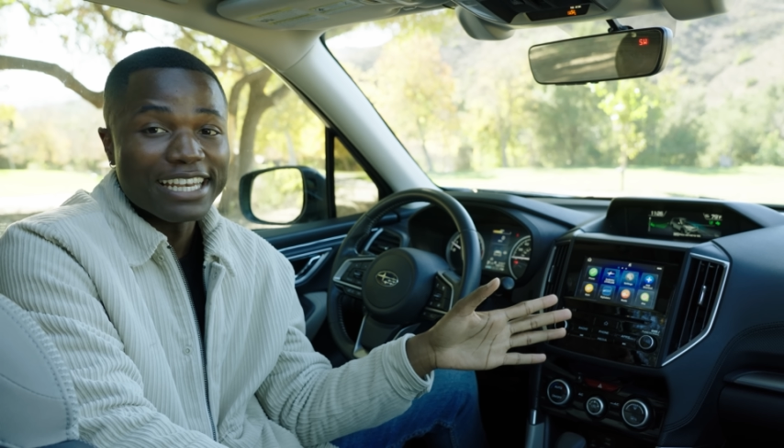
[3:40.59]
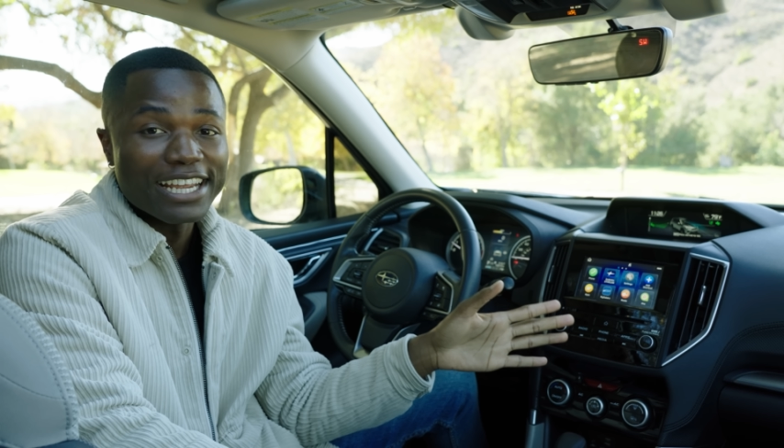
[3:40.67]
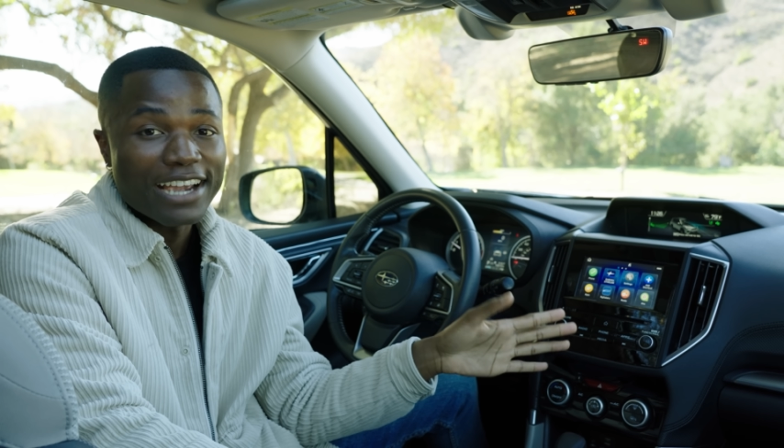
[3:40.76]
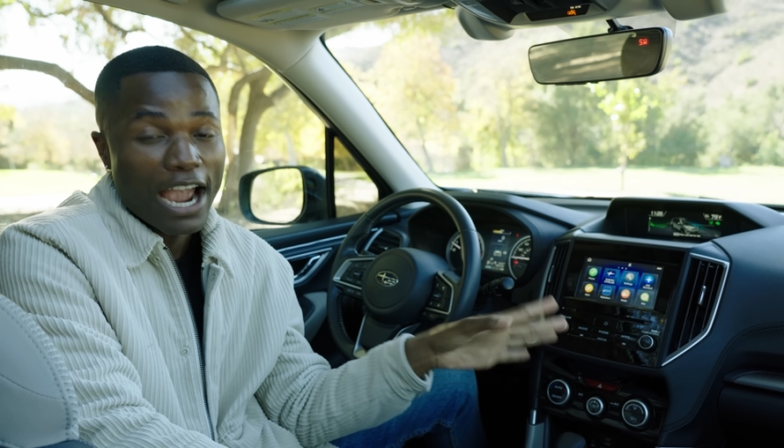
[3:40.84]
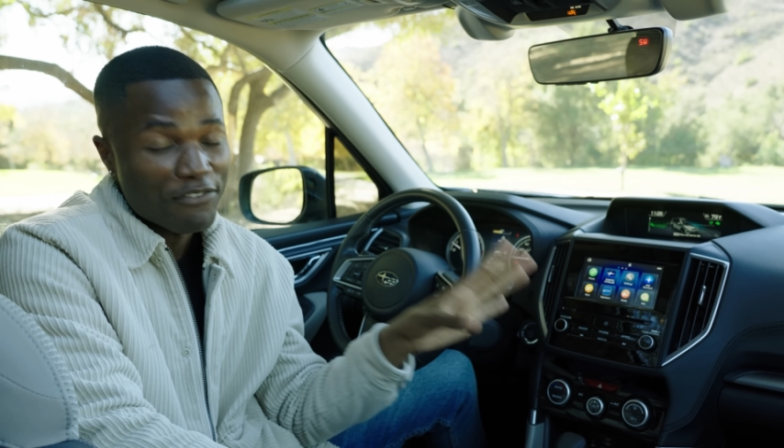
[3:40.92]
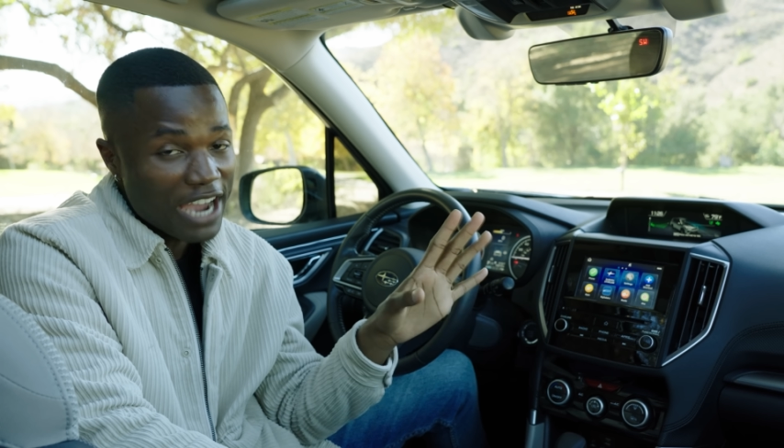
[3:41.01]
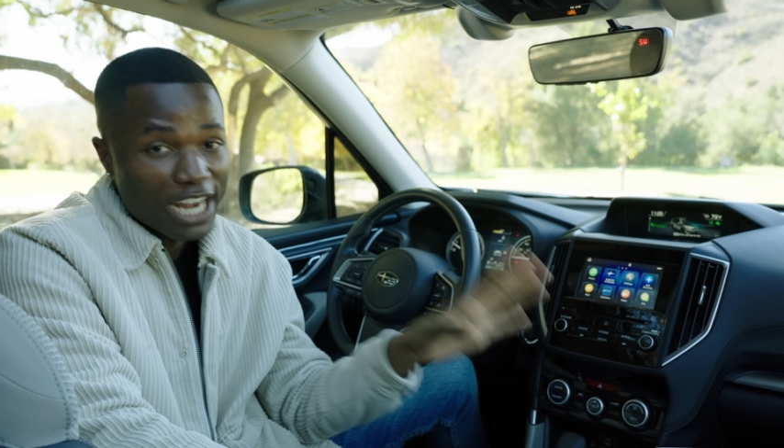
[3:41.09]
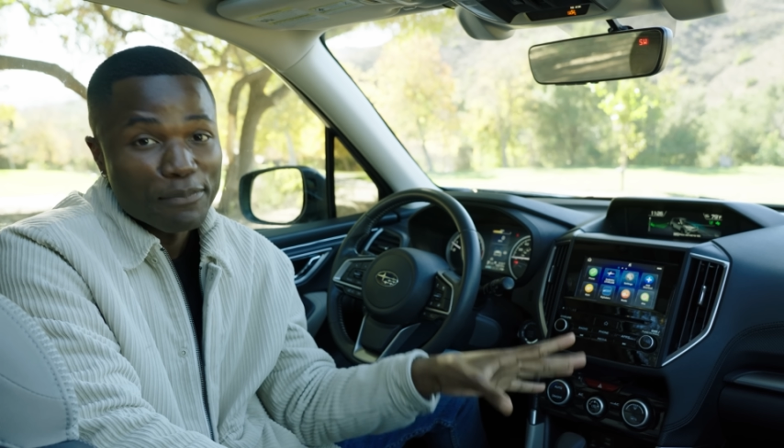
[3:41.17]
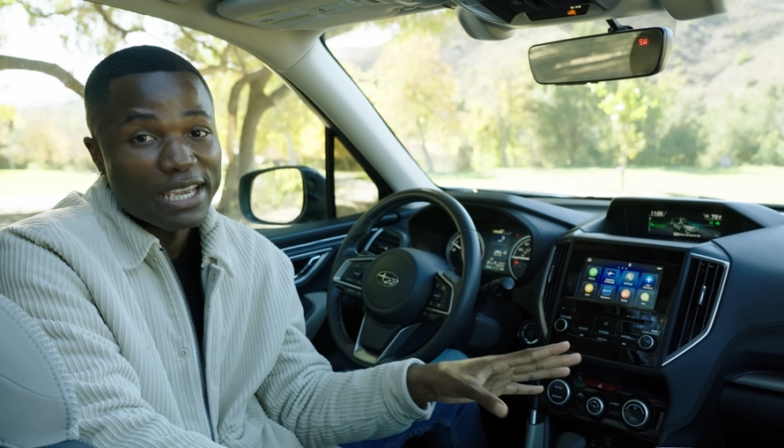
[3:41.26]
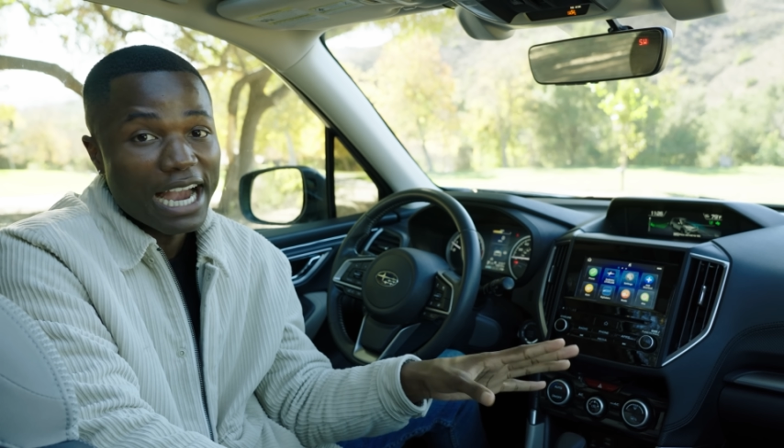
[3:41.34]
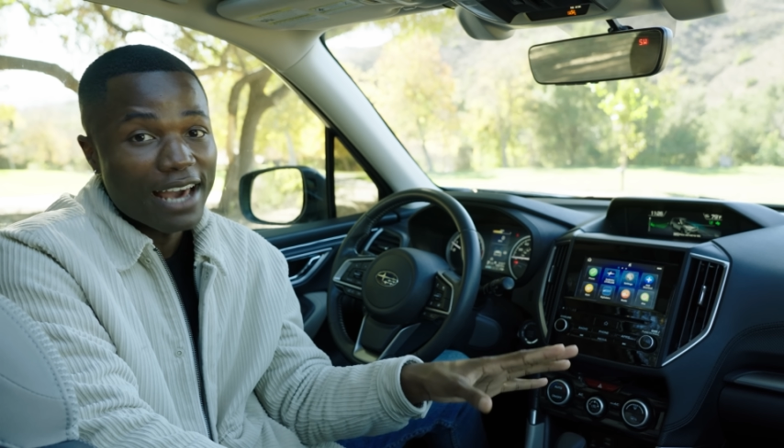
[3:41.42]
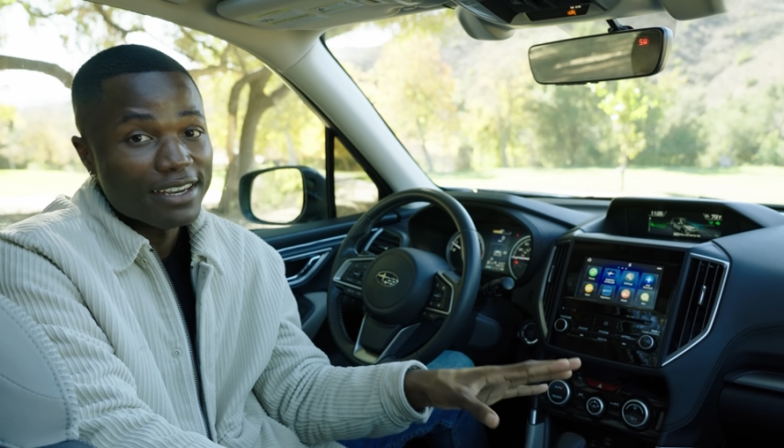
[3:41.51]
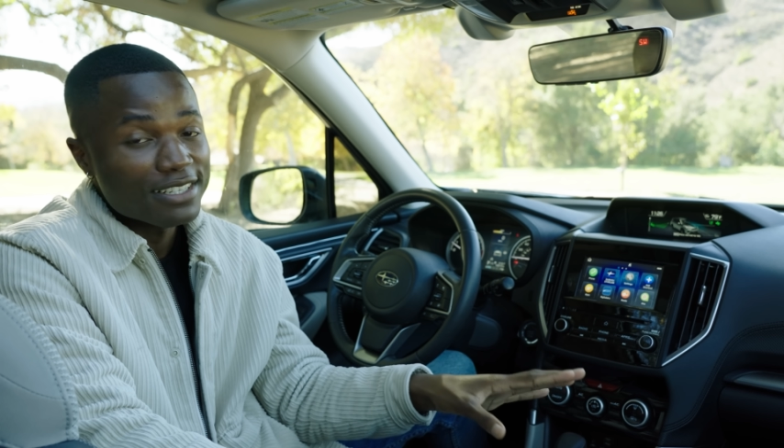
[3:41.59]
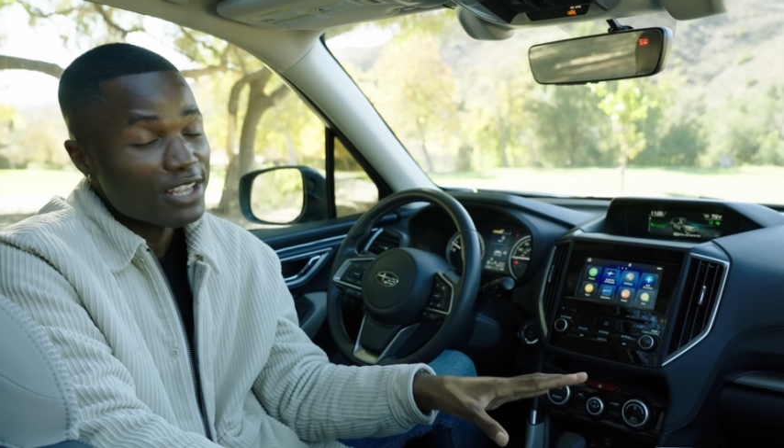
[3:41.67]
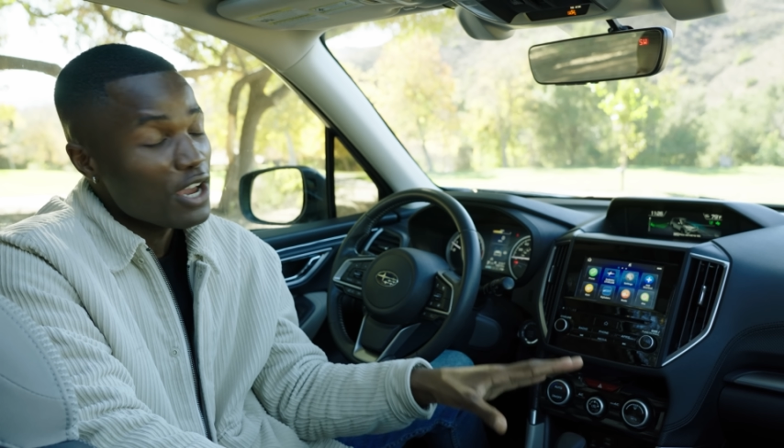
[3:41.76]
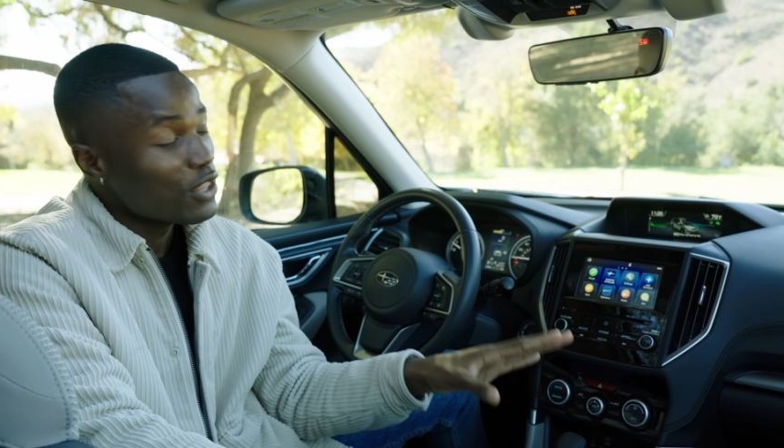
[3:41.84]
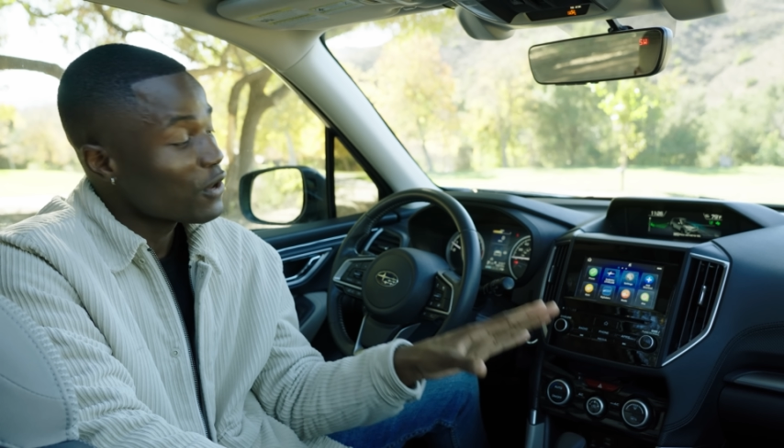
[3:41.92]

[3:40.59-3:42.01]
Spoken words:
here, I've got to be honest,